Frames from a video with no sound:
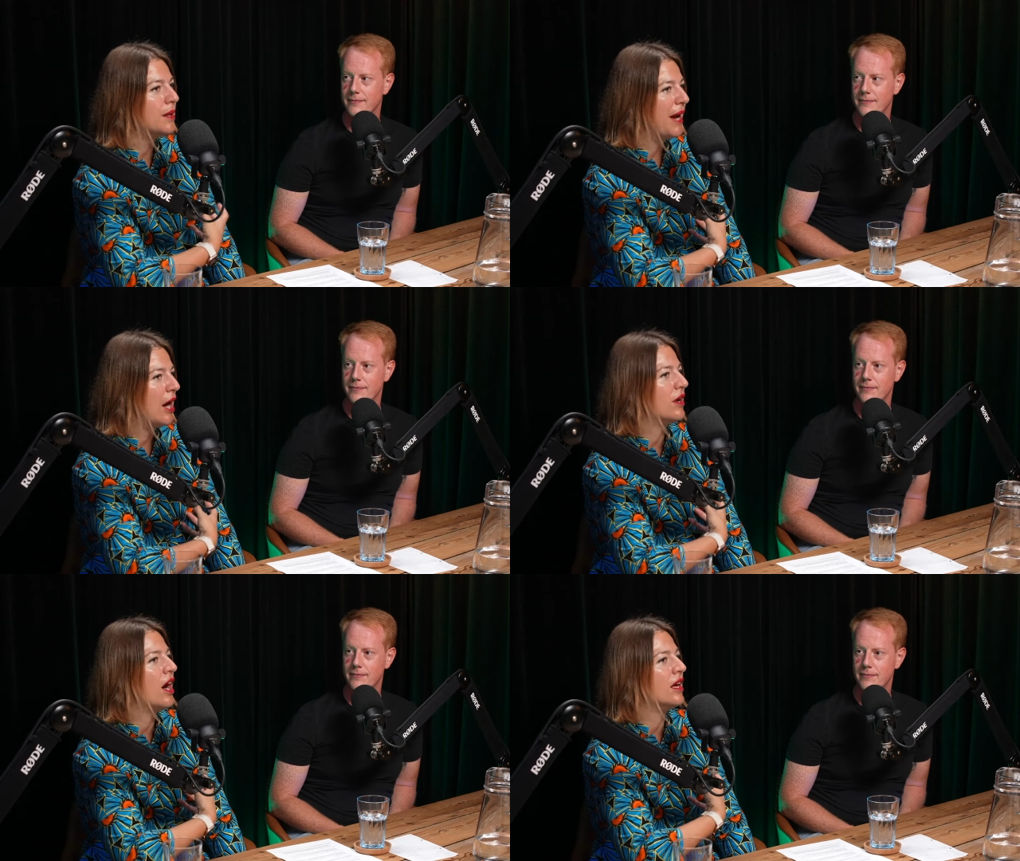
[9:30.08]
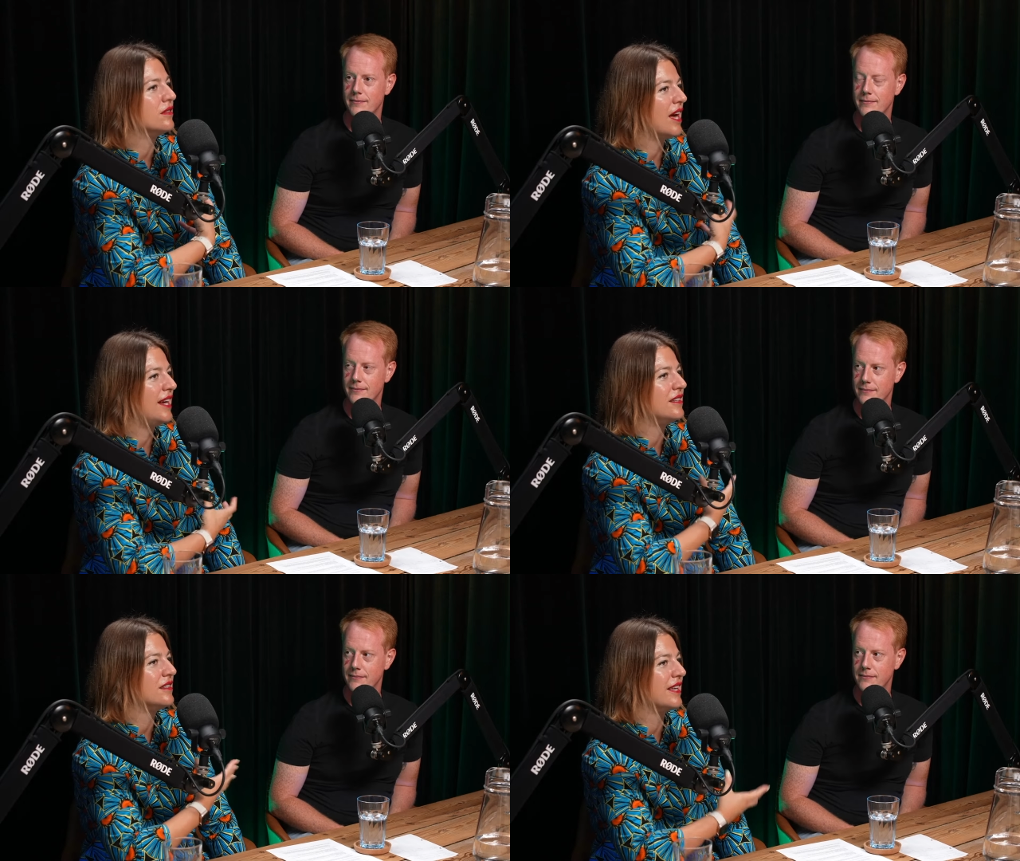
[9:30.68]
Speaker 1: about
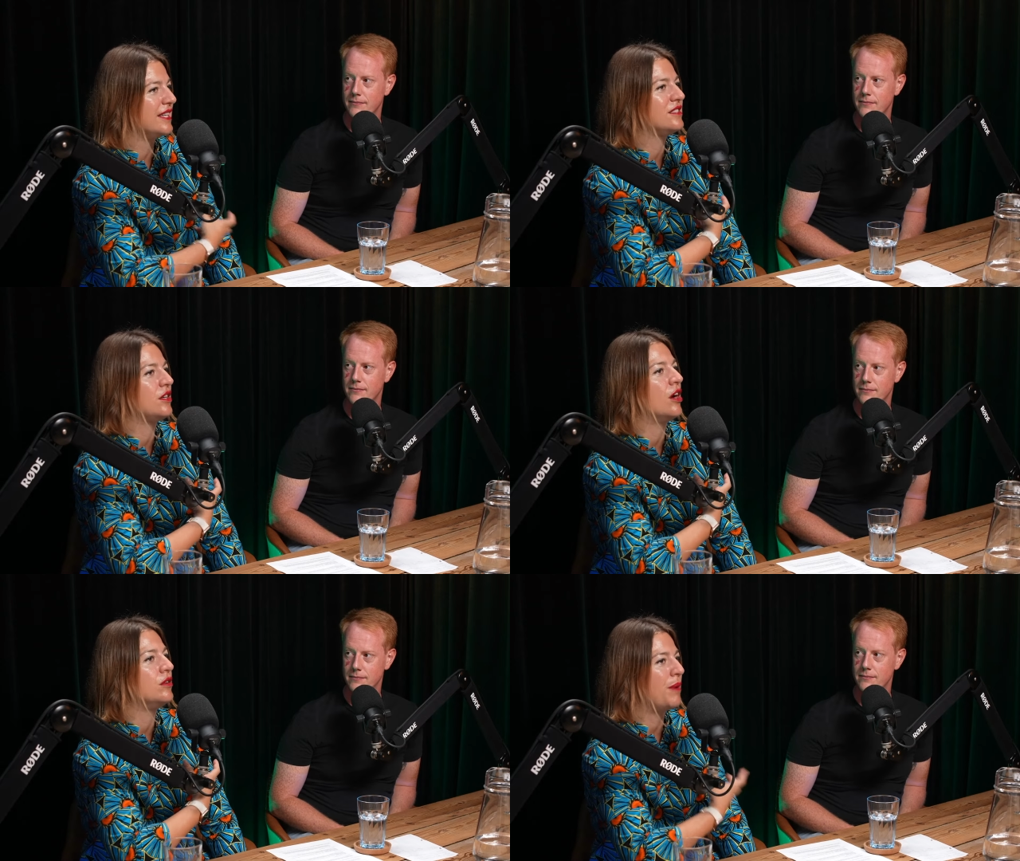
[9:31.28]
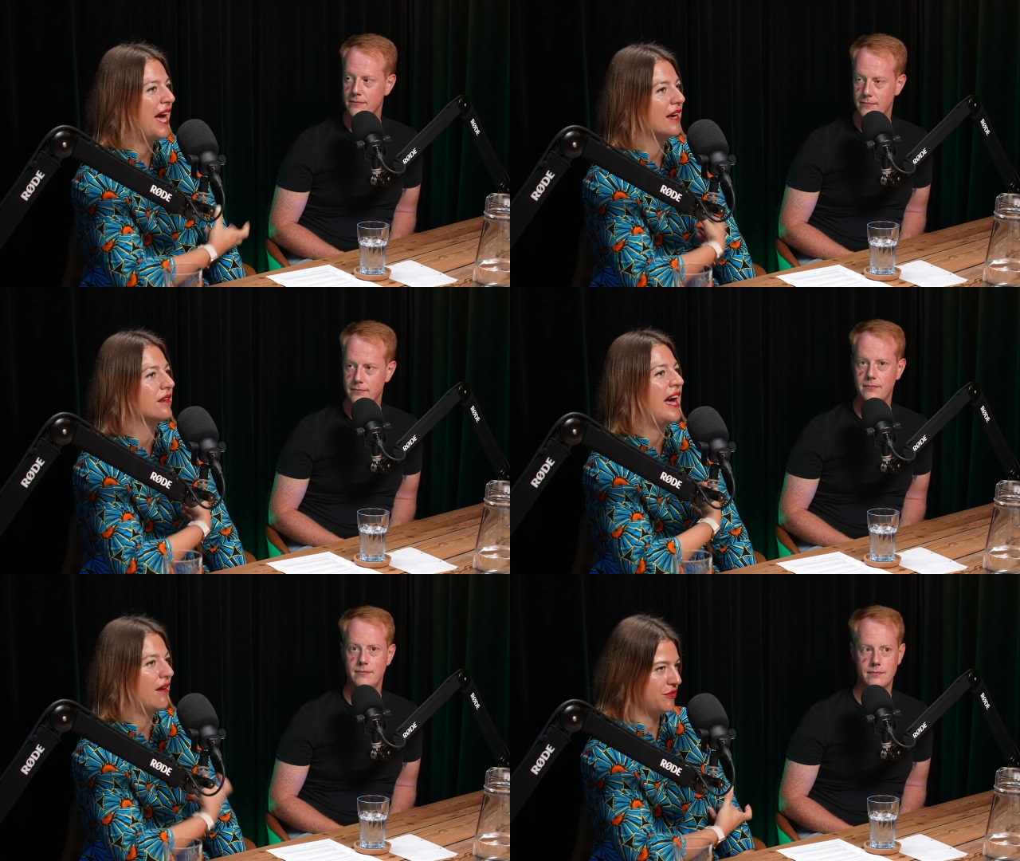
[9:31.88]
online, like to unpack
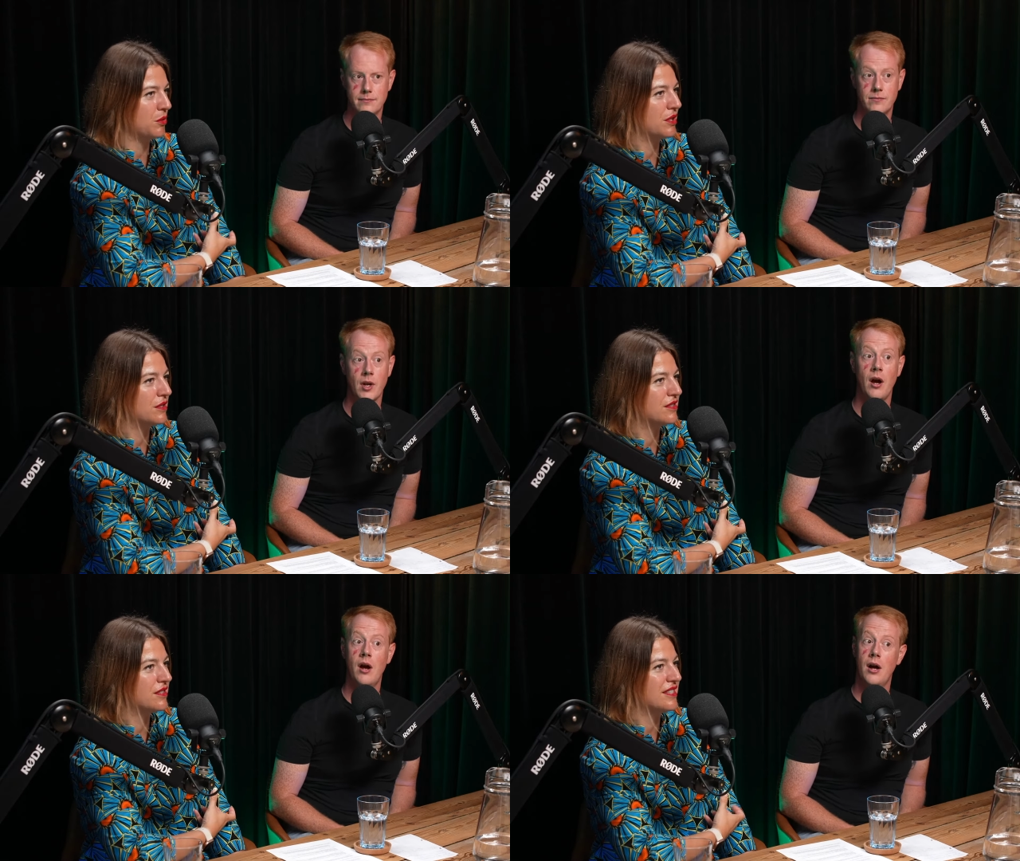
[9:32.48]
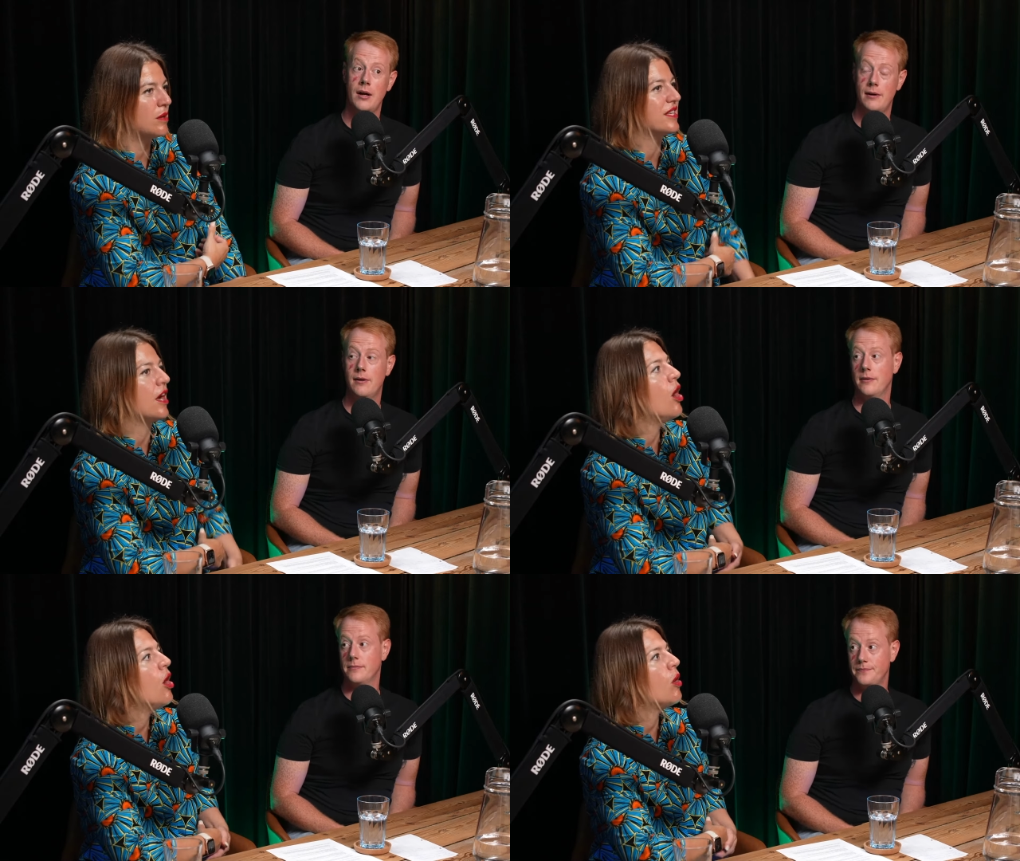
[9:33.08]
mm -hmm. afterwards, because I was
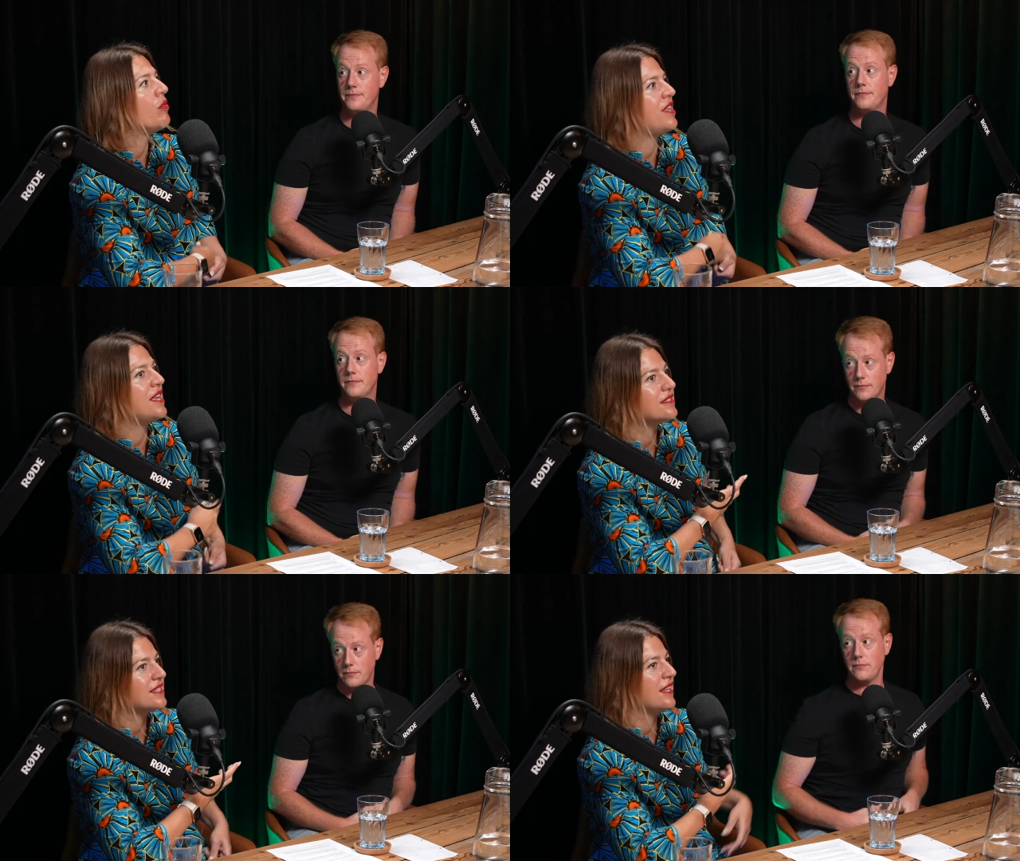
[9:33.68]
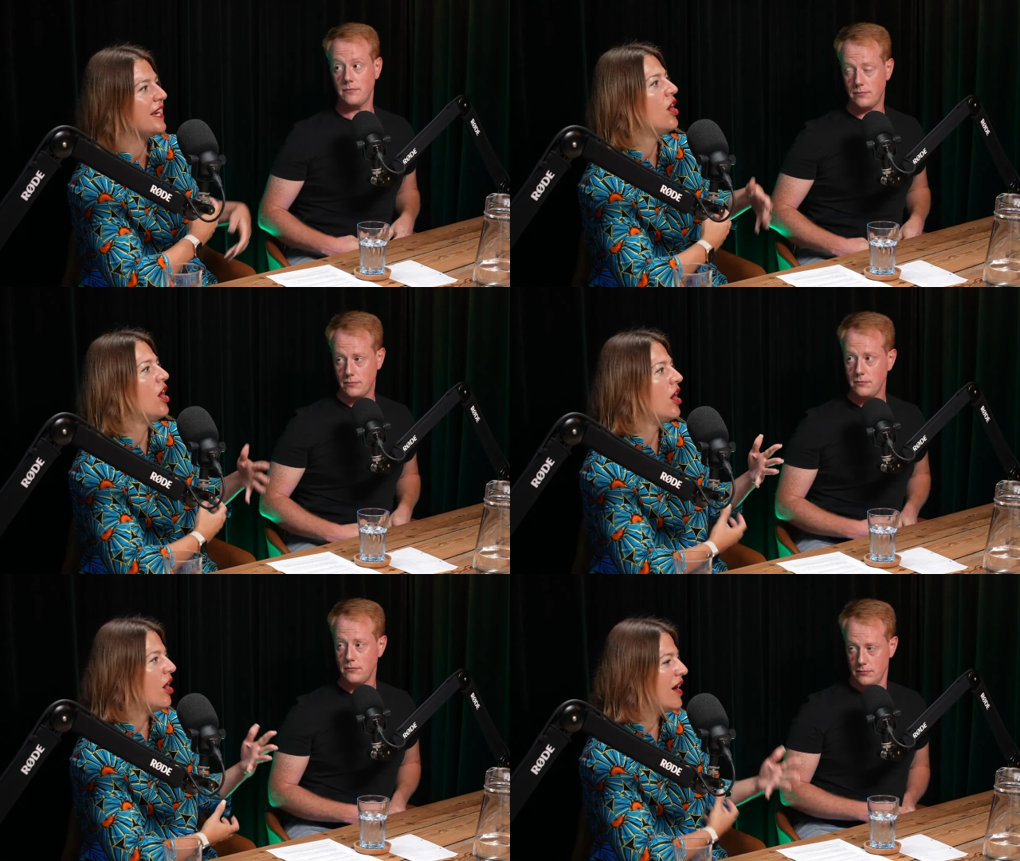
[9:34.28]
like, oh, this, and like,
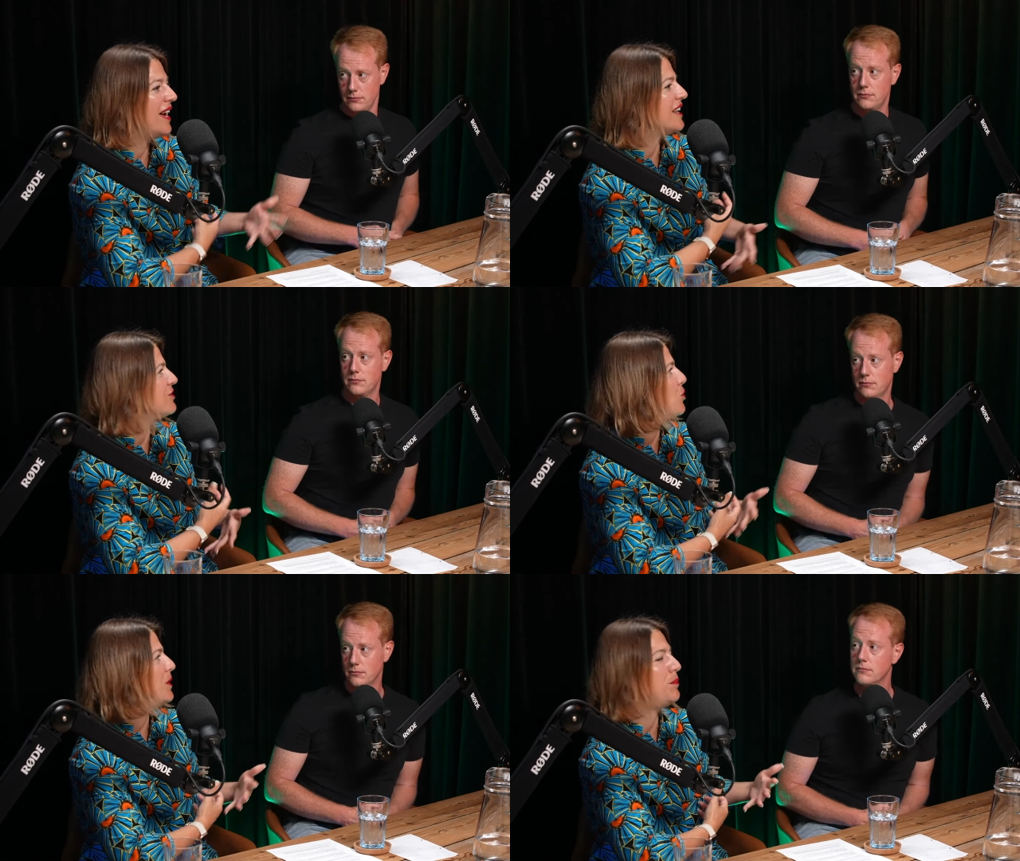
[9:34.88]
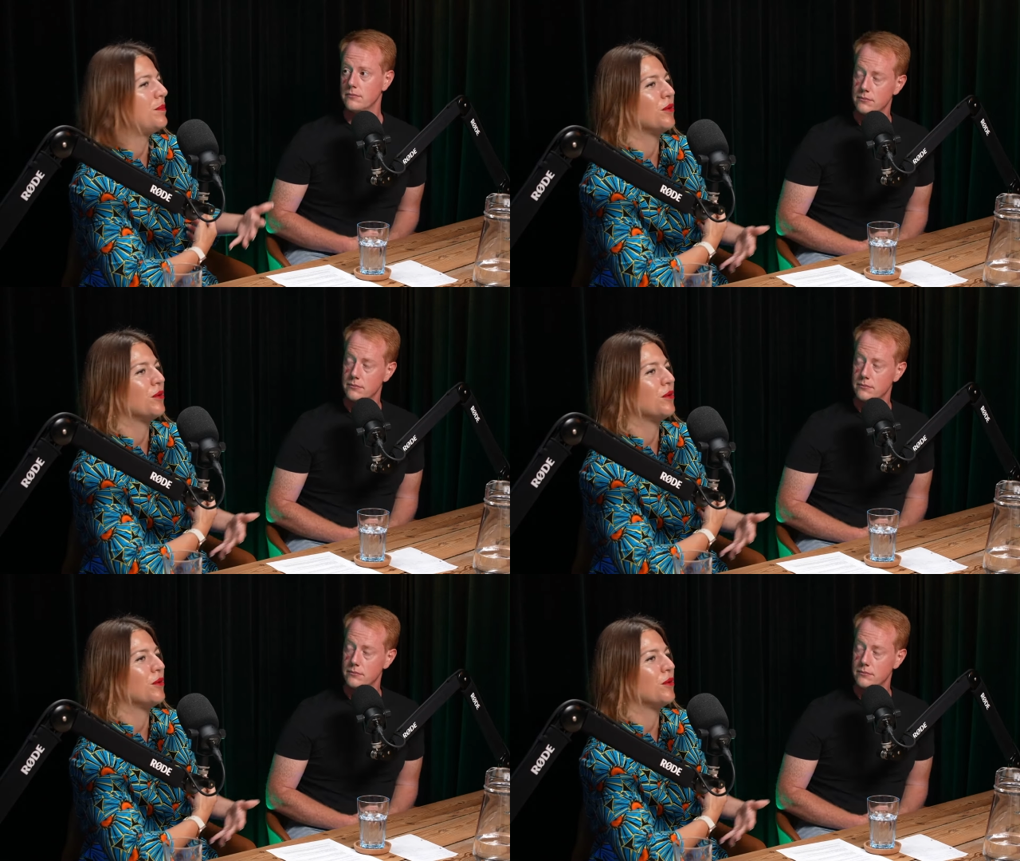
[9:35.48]
uh, like so many people